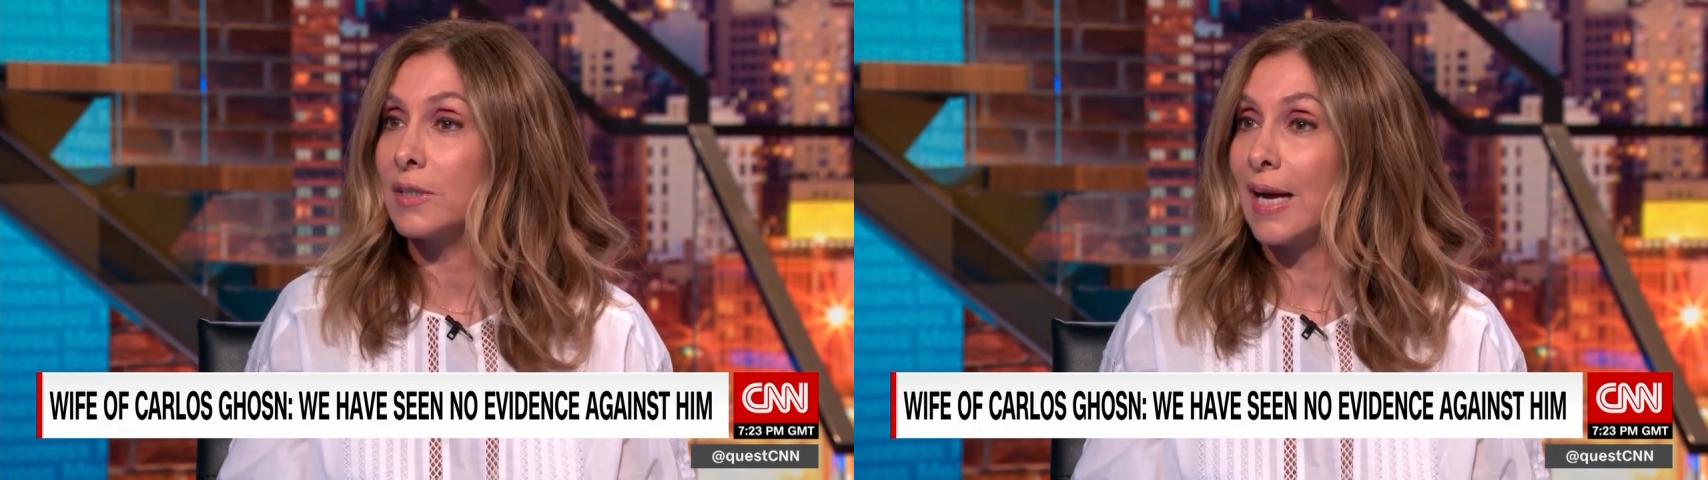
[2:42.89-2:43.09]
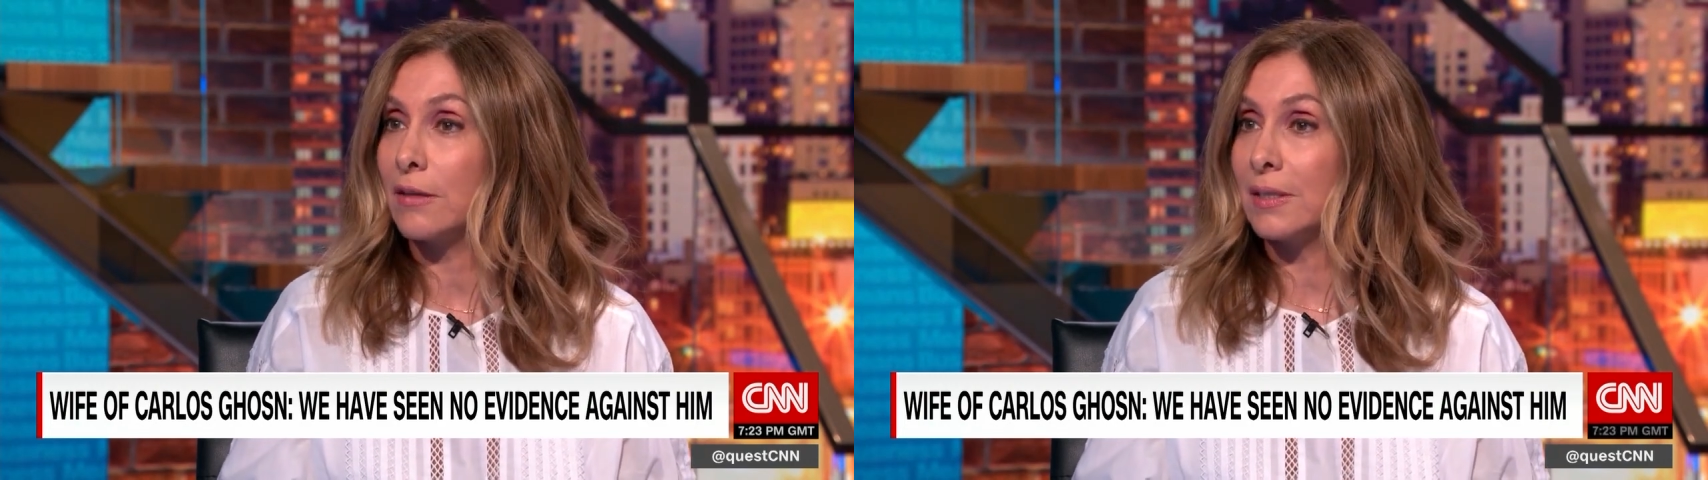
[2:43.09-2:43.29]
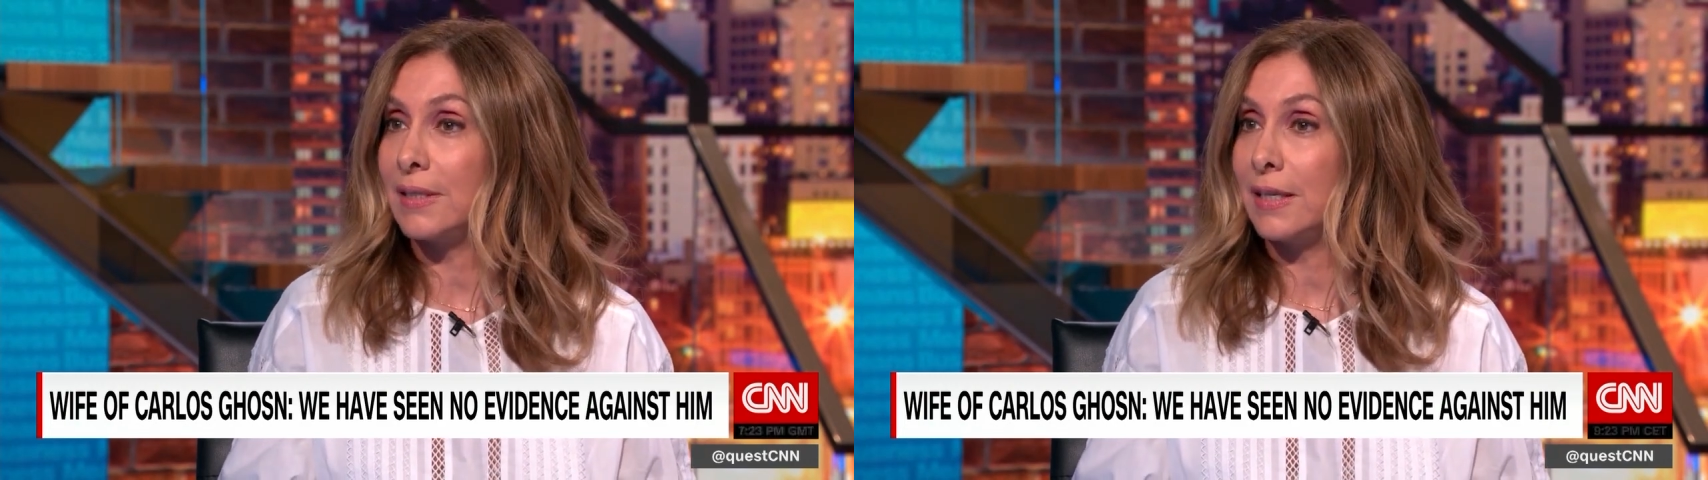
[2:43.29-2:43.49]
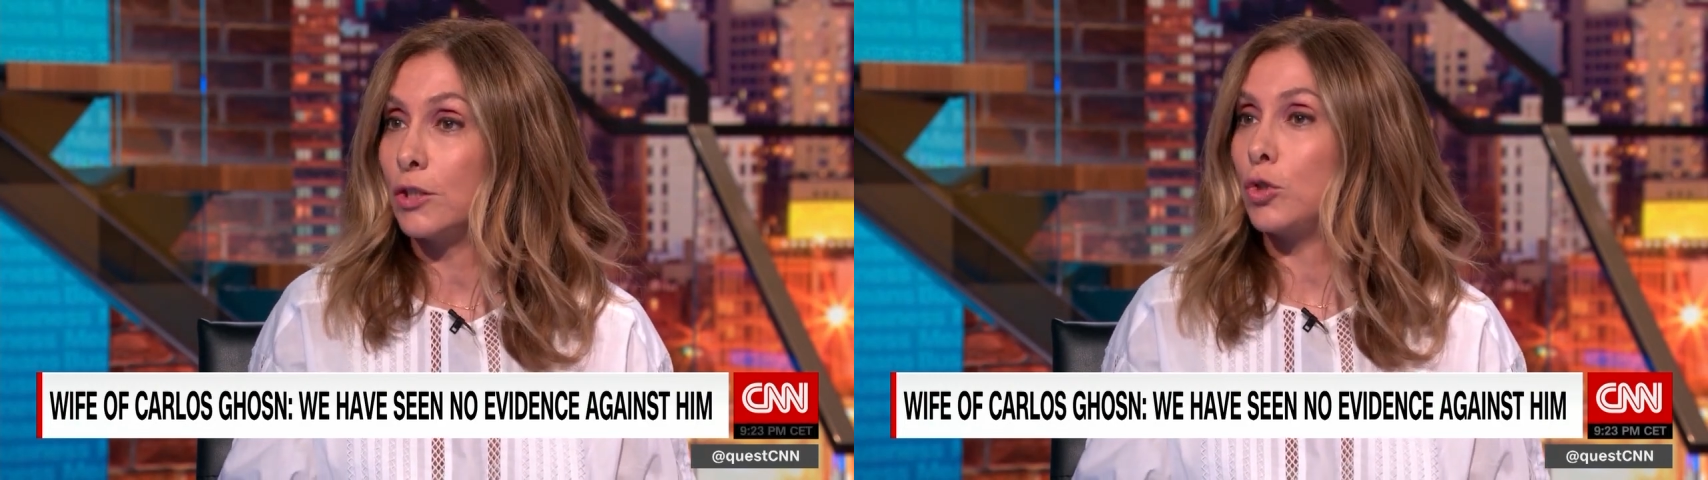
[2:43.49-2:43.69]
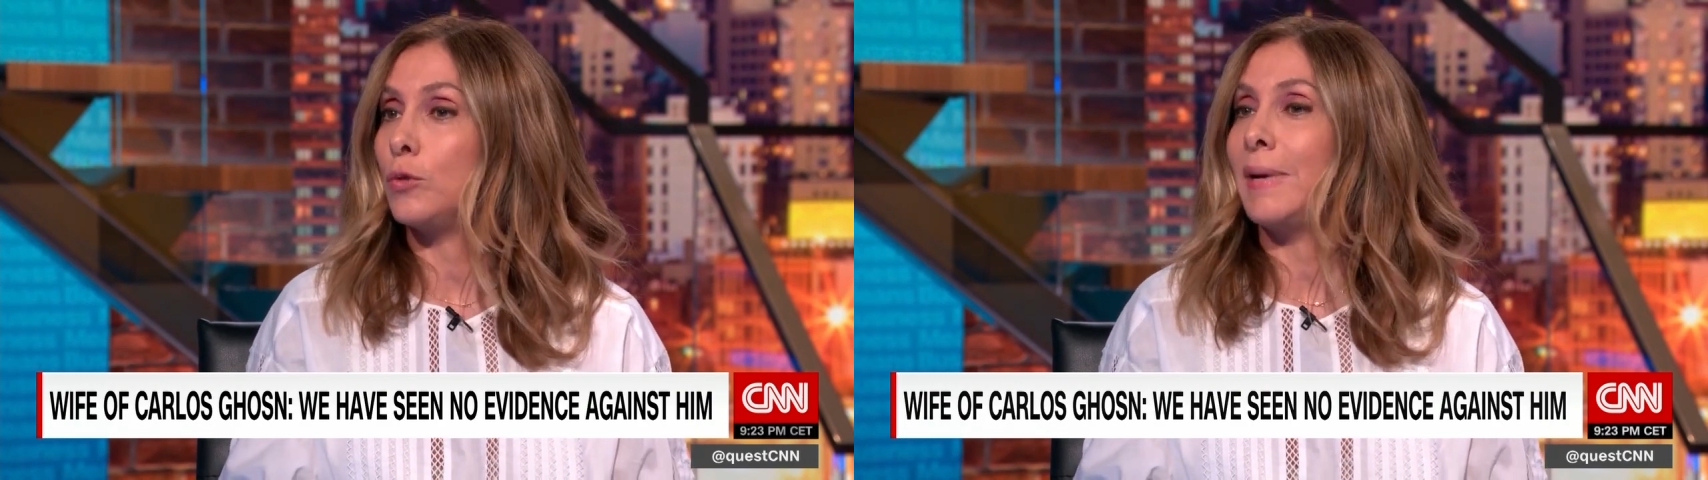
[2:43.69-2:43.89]

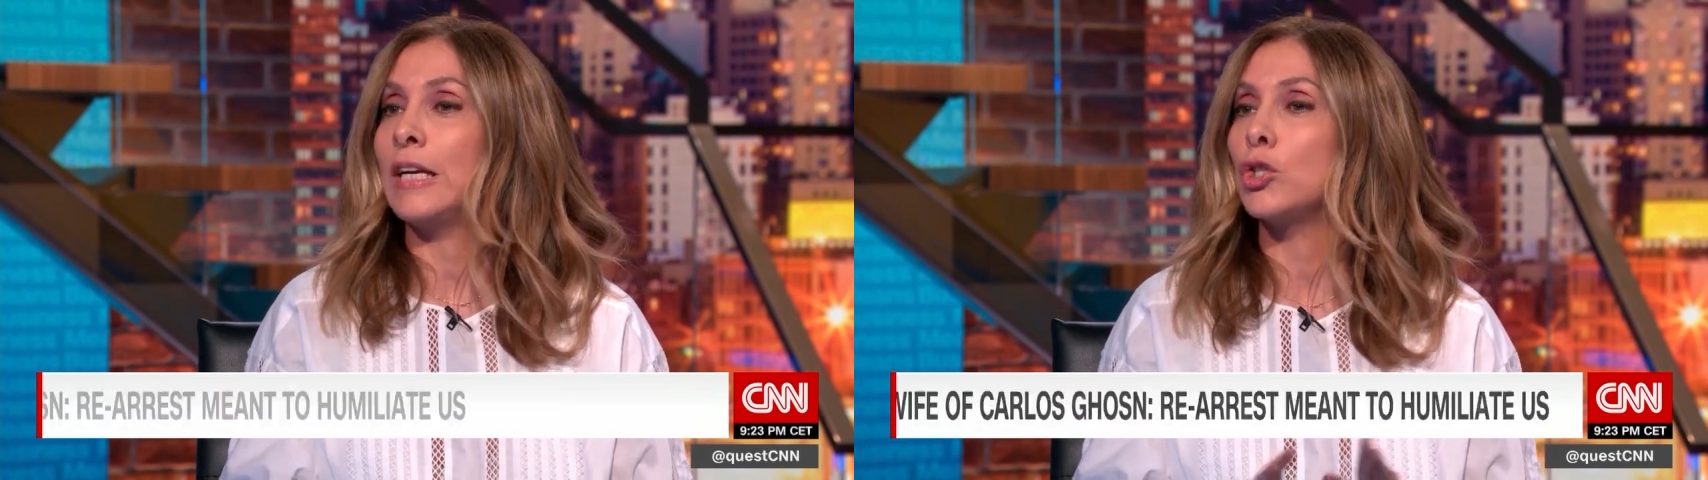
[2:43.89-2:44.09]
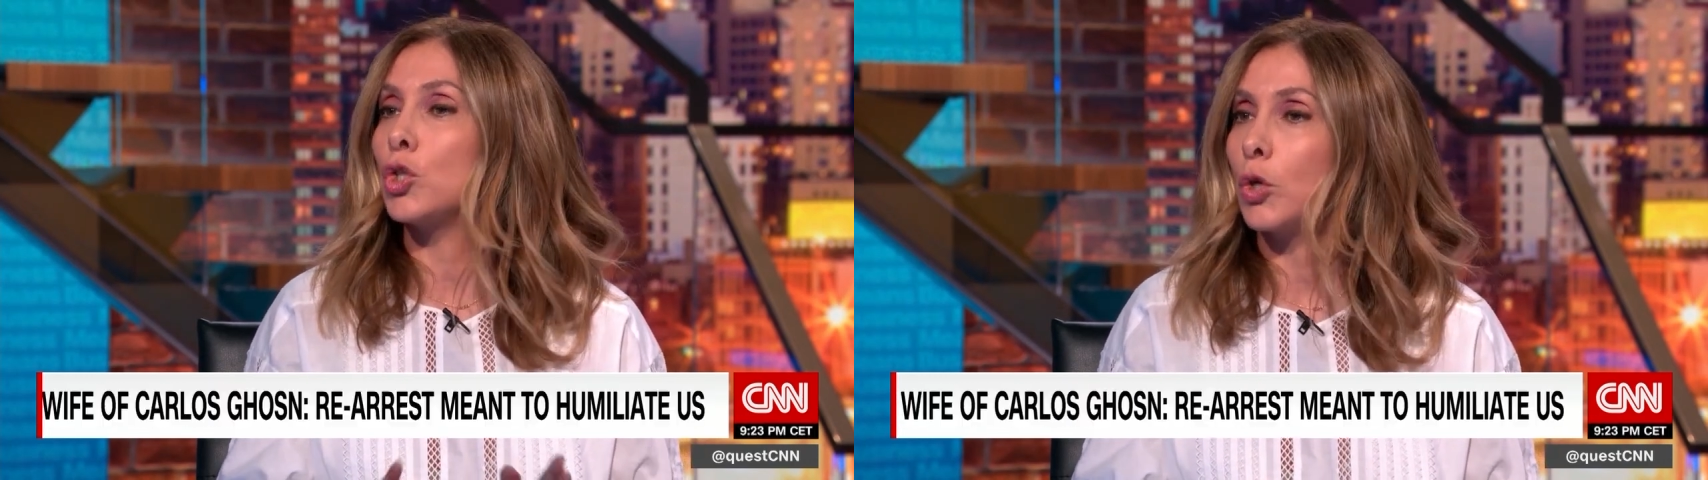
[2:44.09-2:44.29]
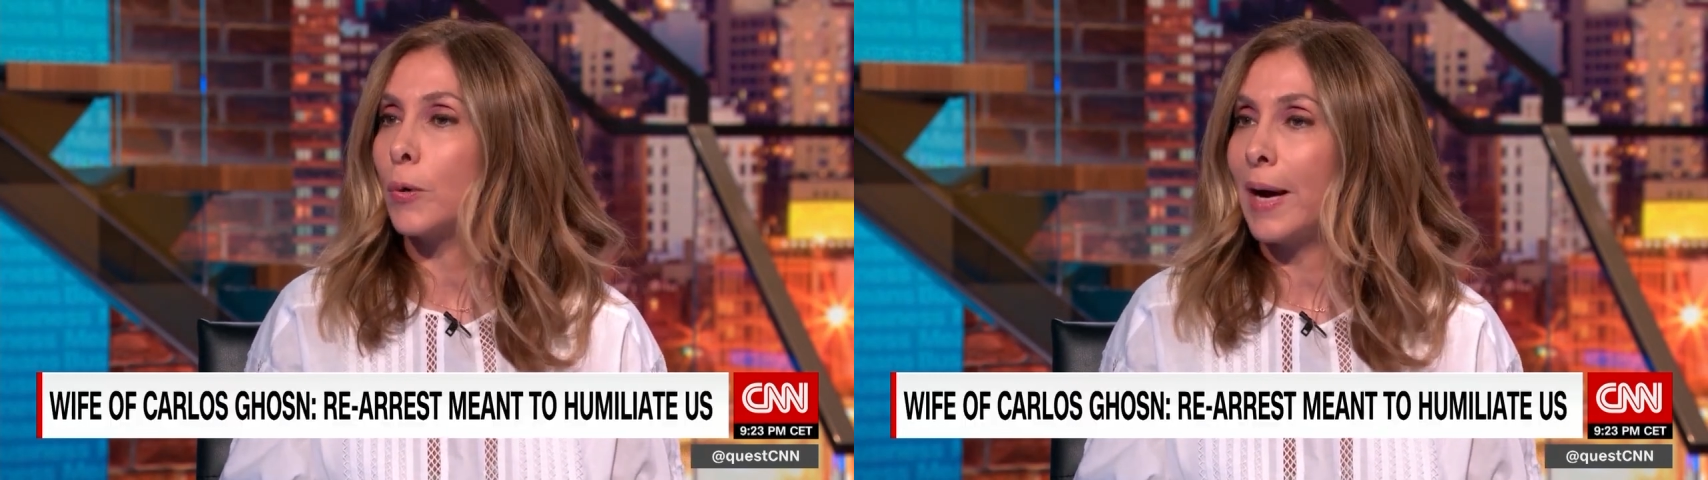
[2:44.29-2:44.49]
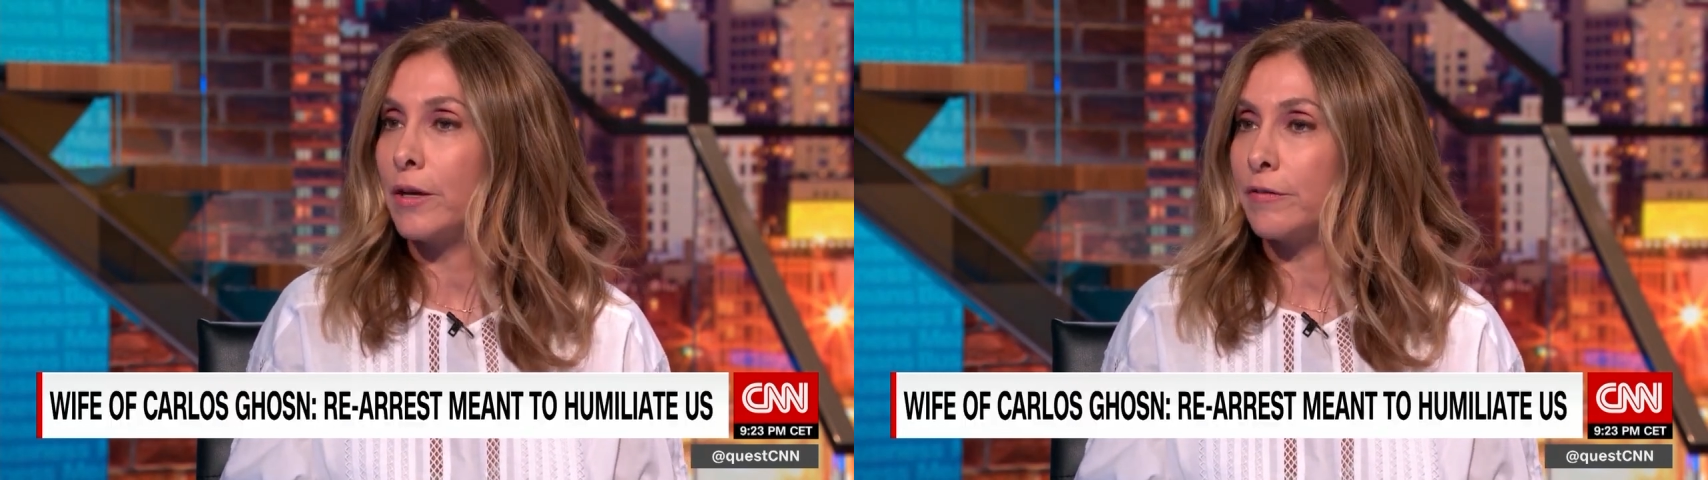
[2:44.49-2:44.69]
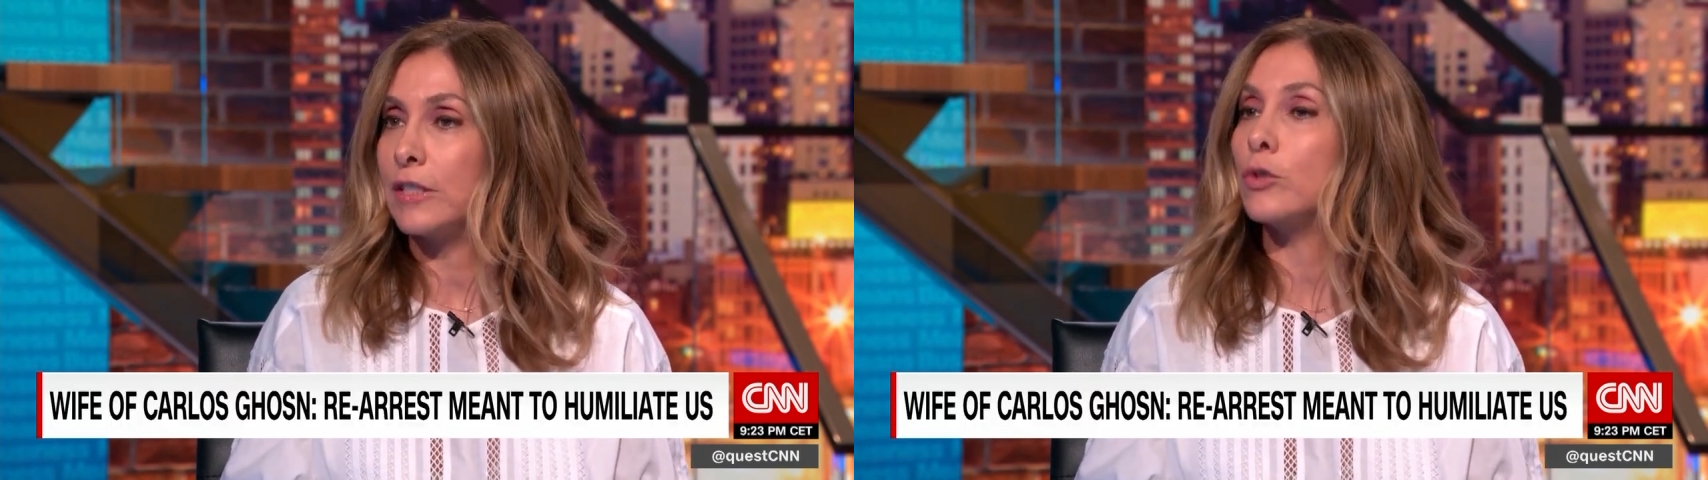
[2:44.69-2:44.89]
downstairs to make a show
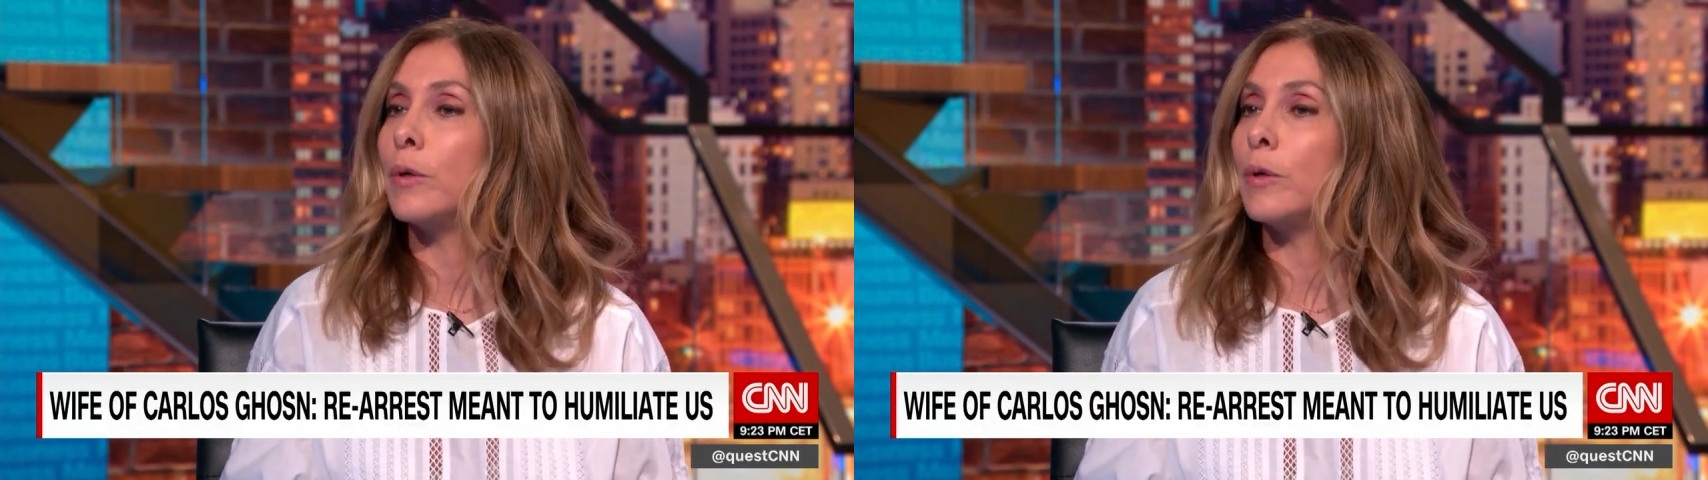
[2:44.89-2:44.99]
out of it